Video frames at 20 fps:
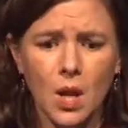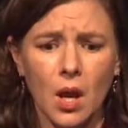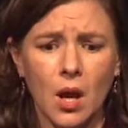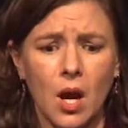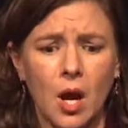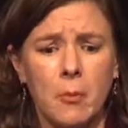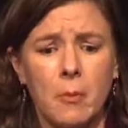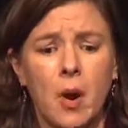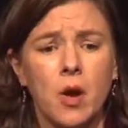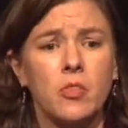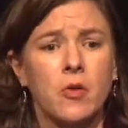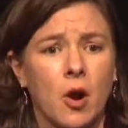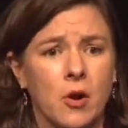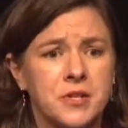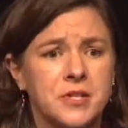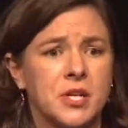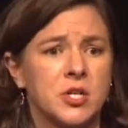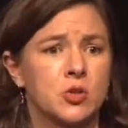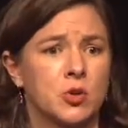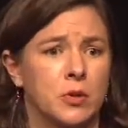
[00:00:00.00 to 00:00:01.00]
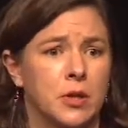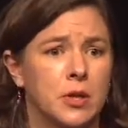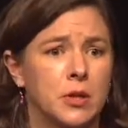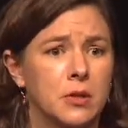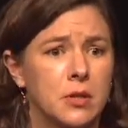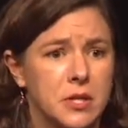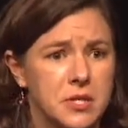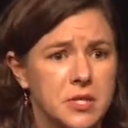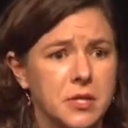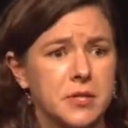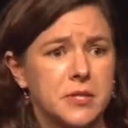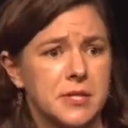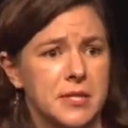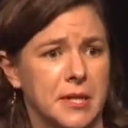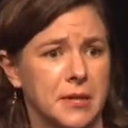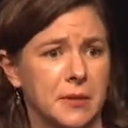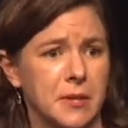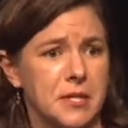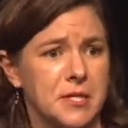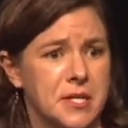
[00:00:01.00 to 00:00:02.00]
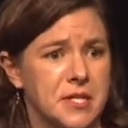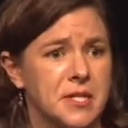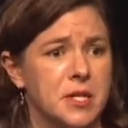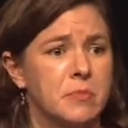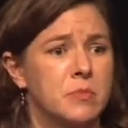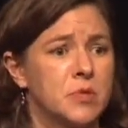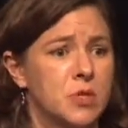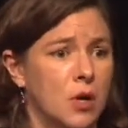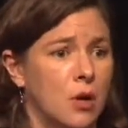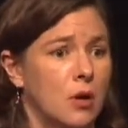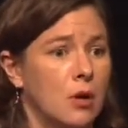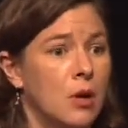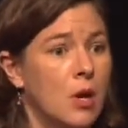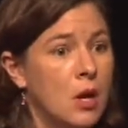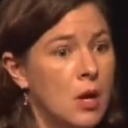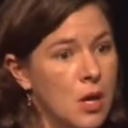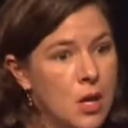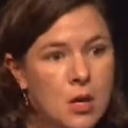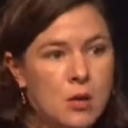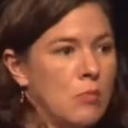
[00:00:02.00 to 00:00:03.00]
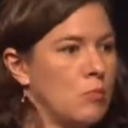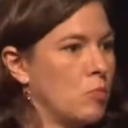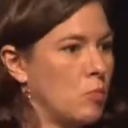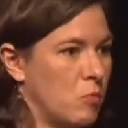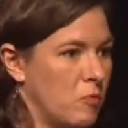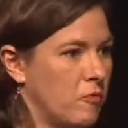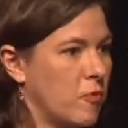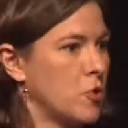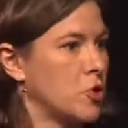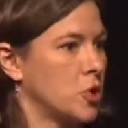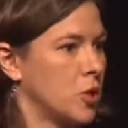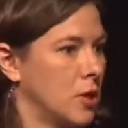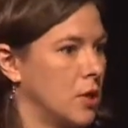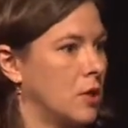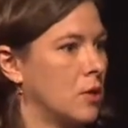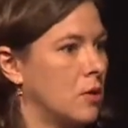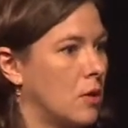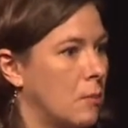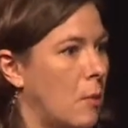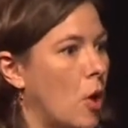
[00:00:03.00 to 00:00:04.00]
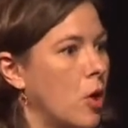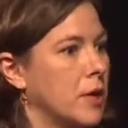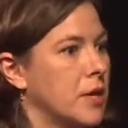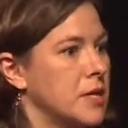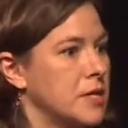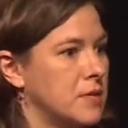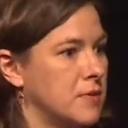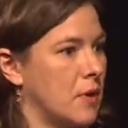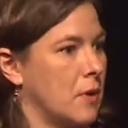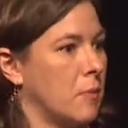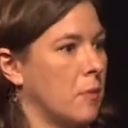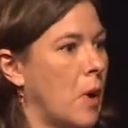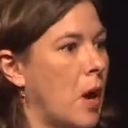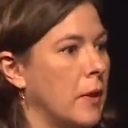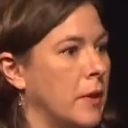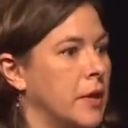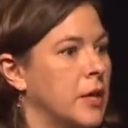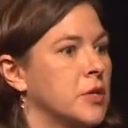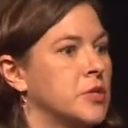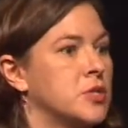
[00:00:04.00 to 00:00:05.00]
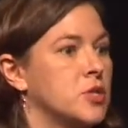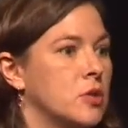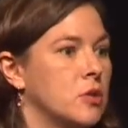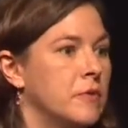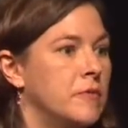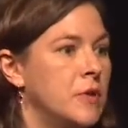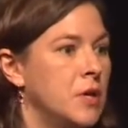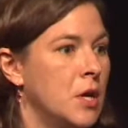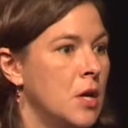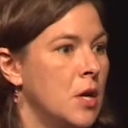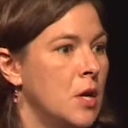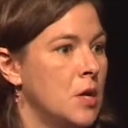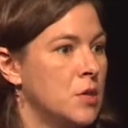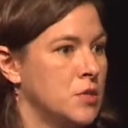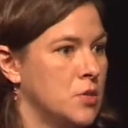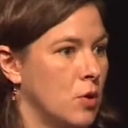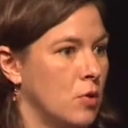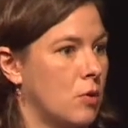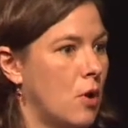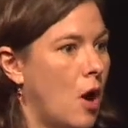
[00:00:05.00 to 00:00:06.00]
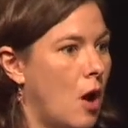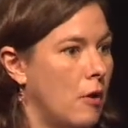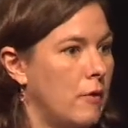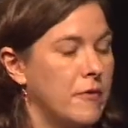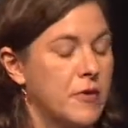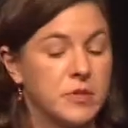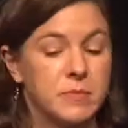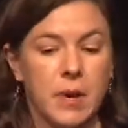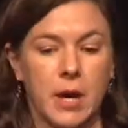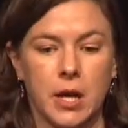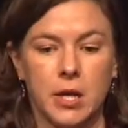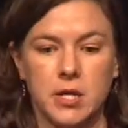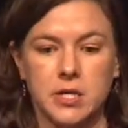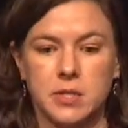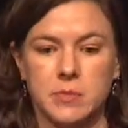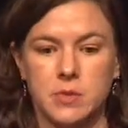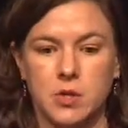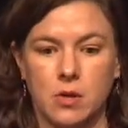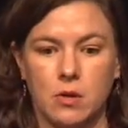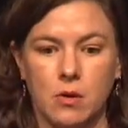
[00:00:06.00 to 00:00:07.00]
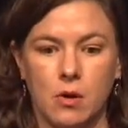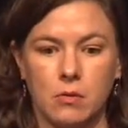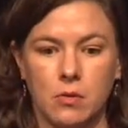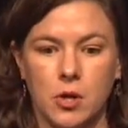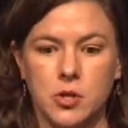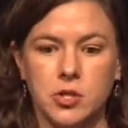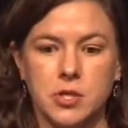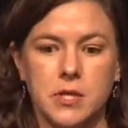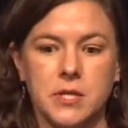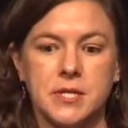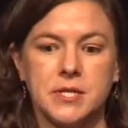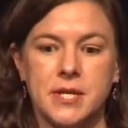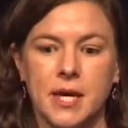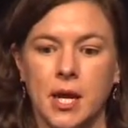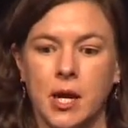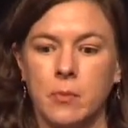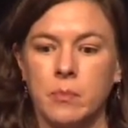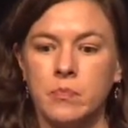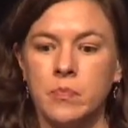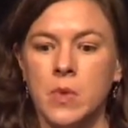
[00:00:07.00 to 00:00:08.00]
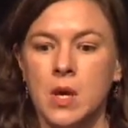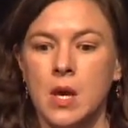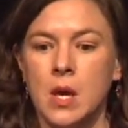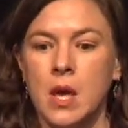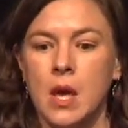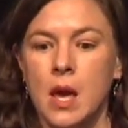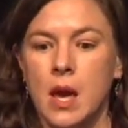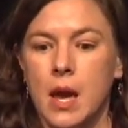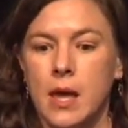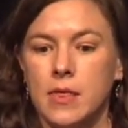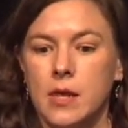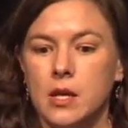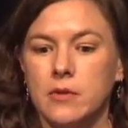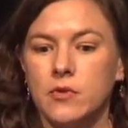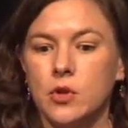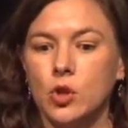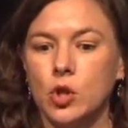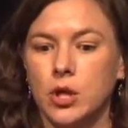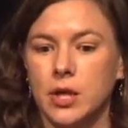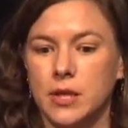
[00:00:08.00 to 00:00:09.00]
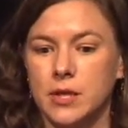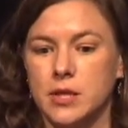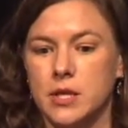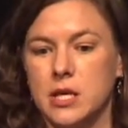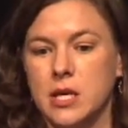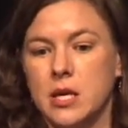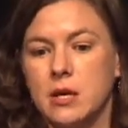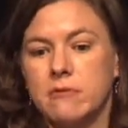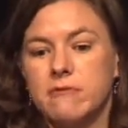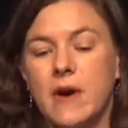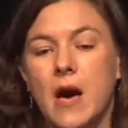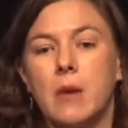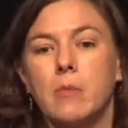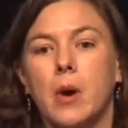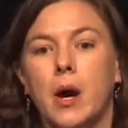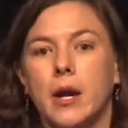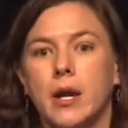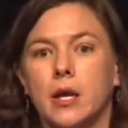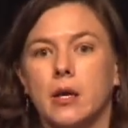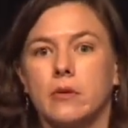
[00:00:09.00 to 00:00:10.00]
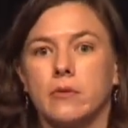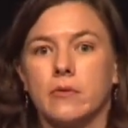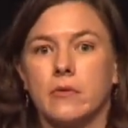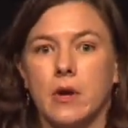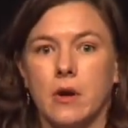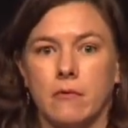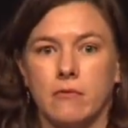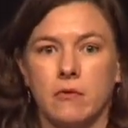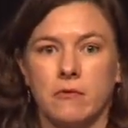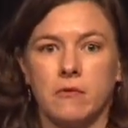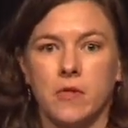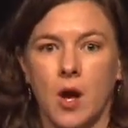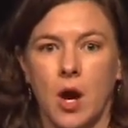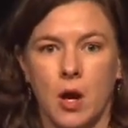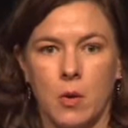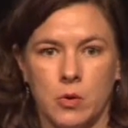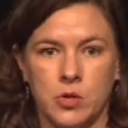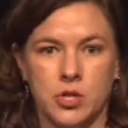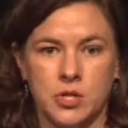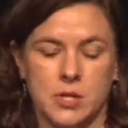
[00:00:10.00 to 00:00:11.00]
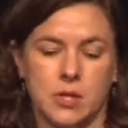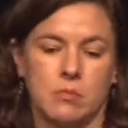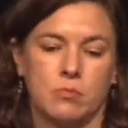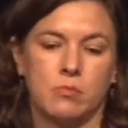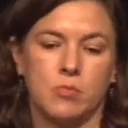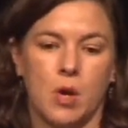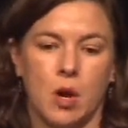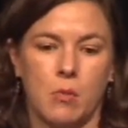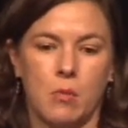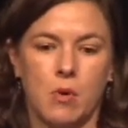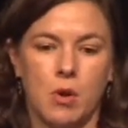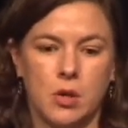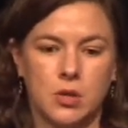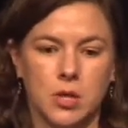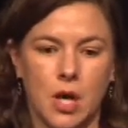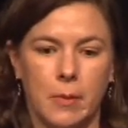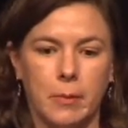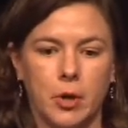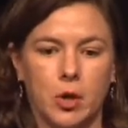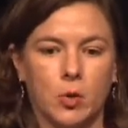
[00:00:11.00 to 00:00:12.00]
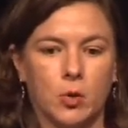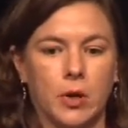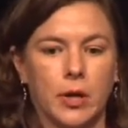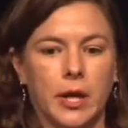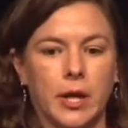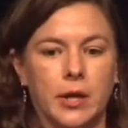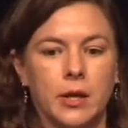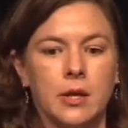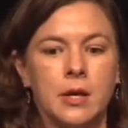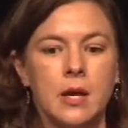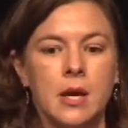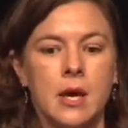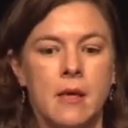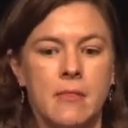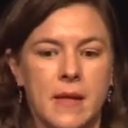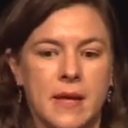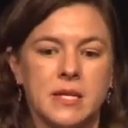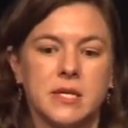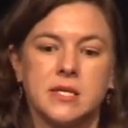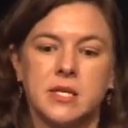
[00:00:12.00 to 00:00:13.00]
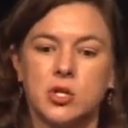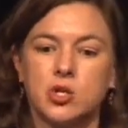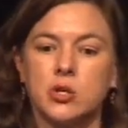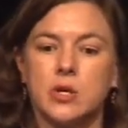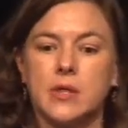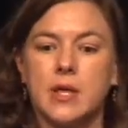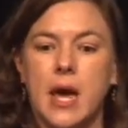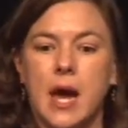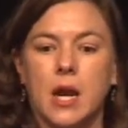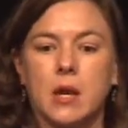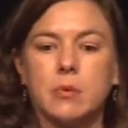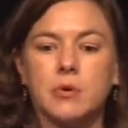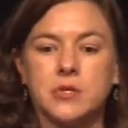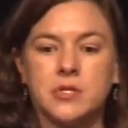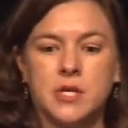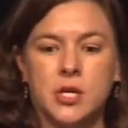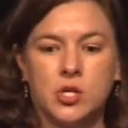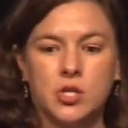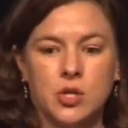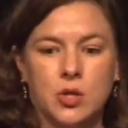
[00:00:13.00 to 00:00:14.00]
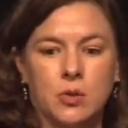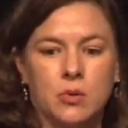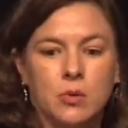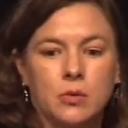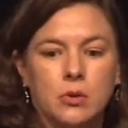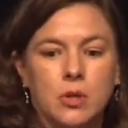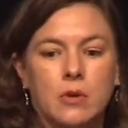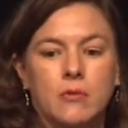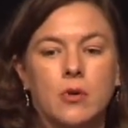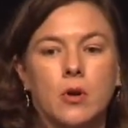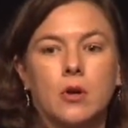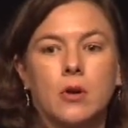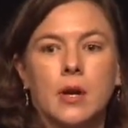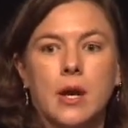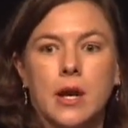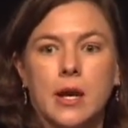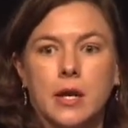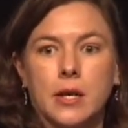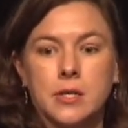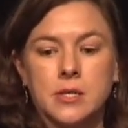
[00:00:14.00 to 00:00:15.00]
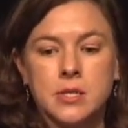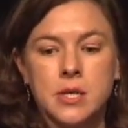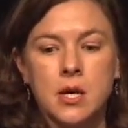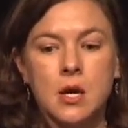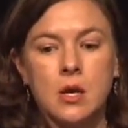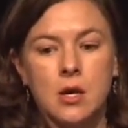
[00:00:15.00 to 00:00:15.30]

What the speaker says: Our central insulin signaling systems are virtually homologous, highly conserved. So all those mechanisms are largely the same. And then if you look at the fat body end of the fly, which is a dominant organ, that's essentially the adipose tissue, liver, and